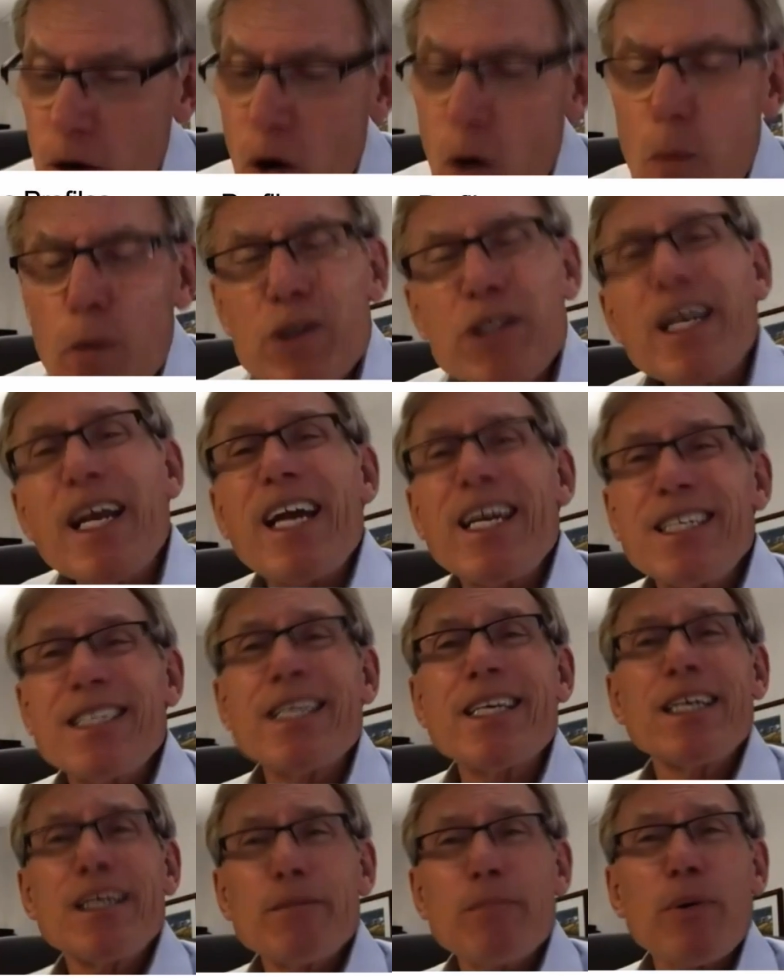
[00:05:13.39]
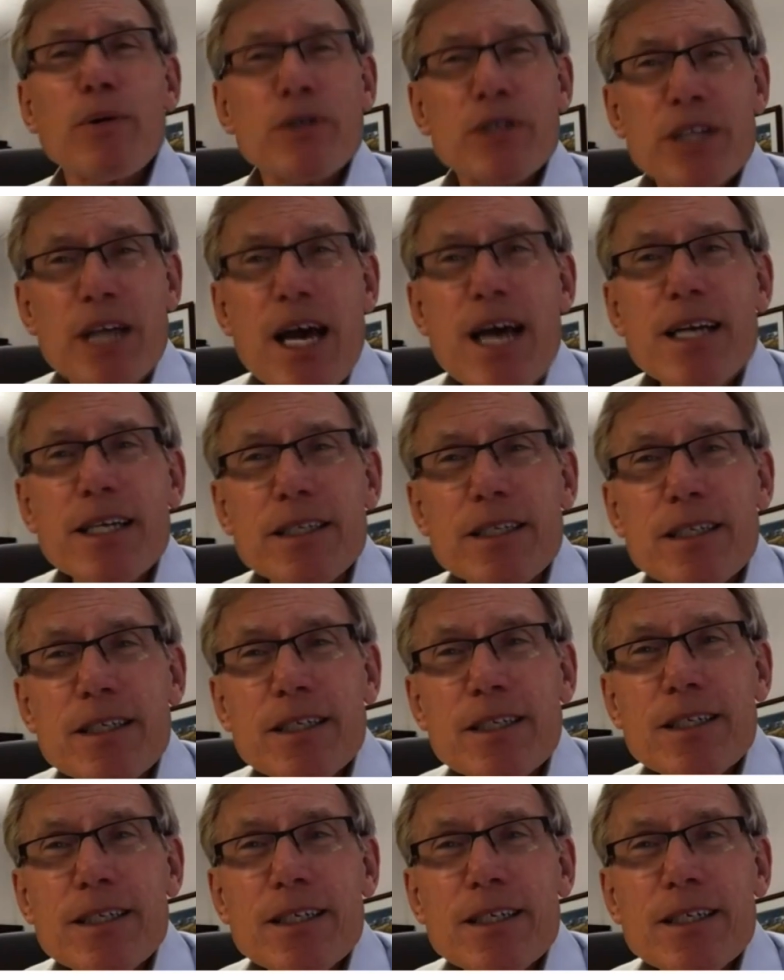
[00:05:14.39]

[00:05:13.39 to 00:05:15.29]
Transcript: almost 18%.